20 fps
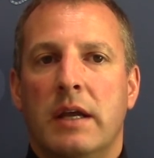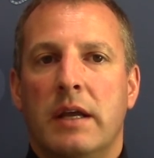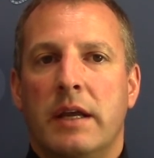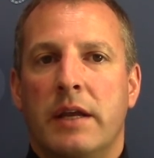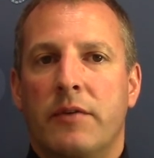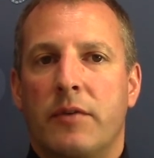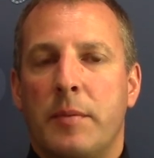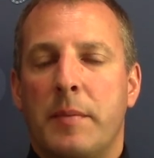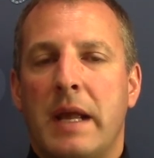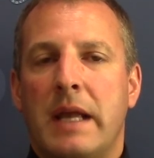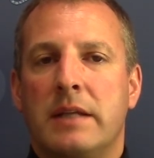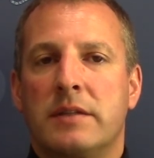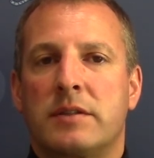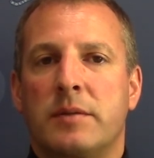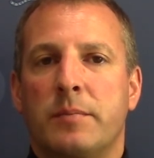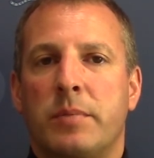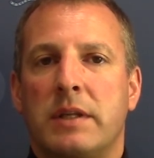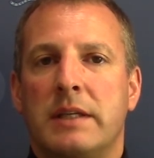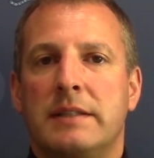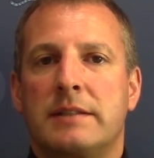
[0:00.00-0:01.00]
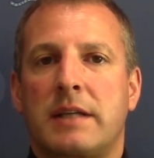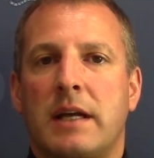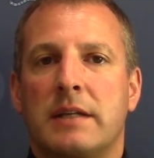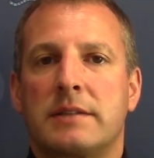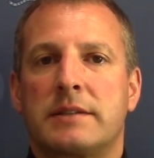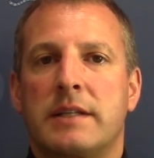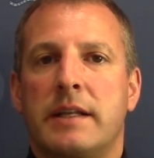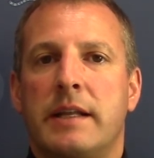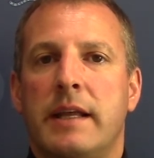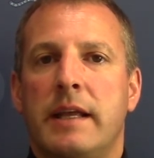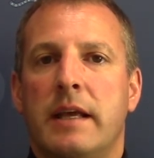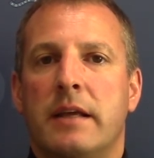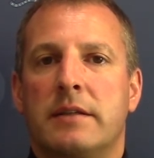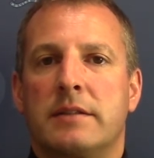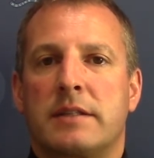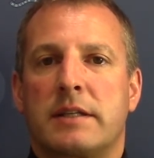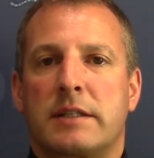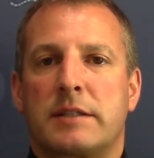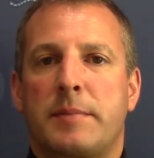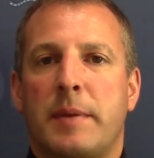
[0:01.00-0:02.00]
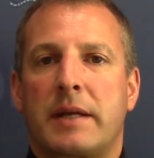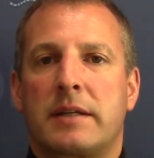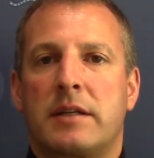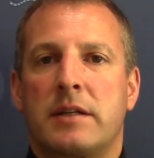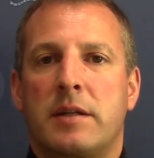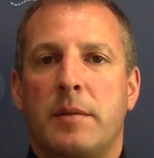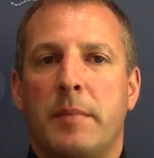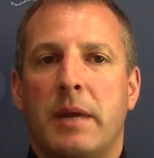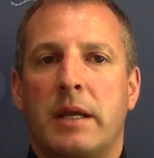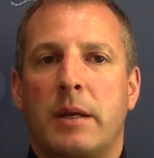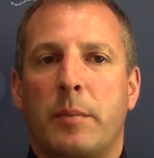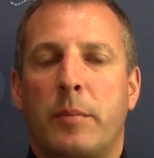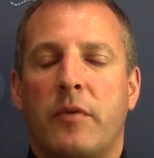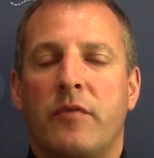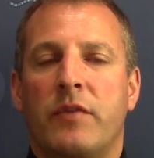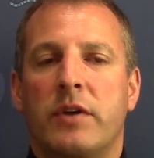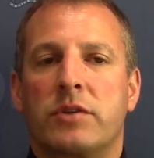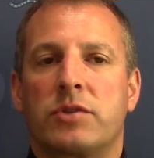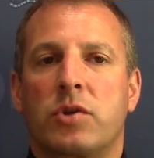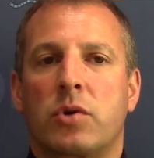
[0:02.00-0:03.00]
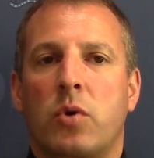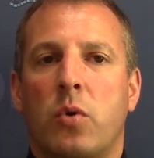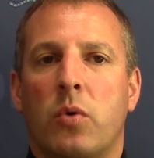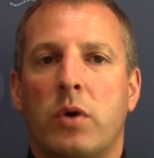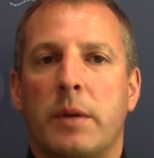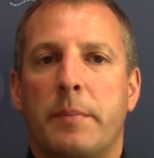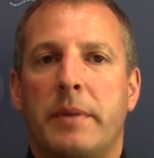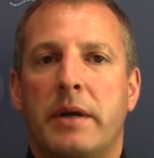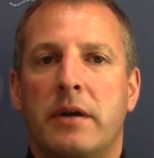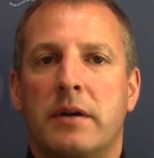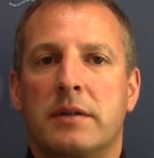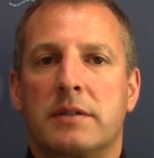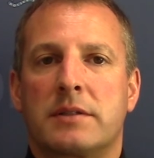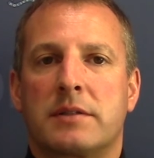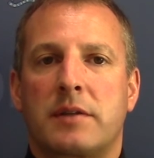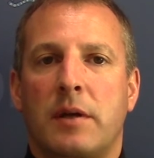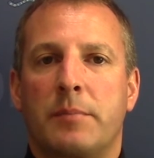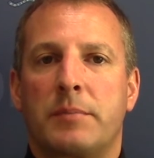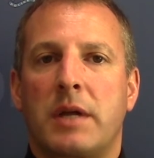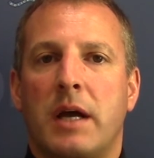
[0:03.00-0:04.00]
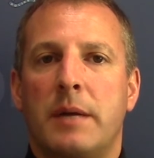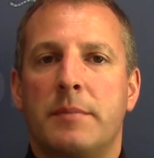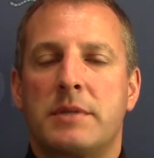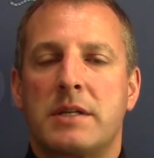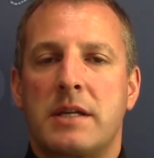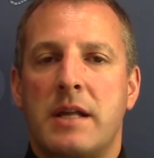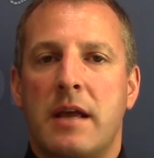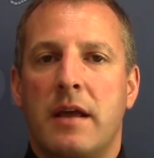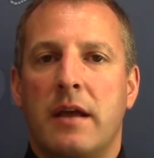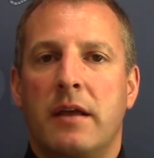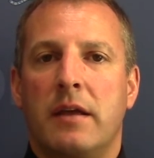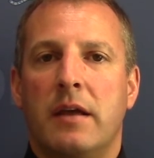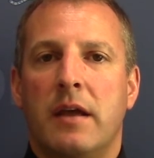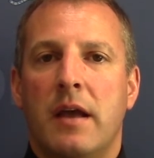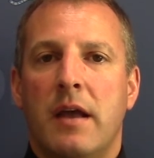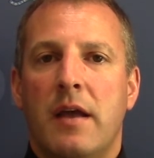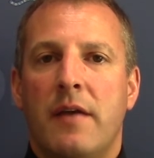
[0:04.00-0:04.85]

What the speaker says: He remains in police custody and is expected to make a provincial court appearance sometime today,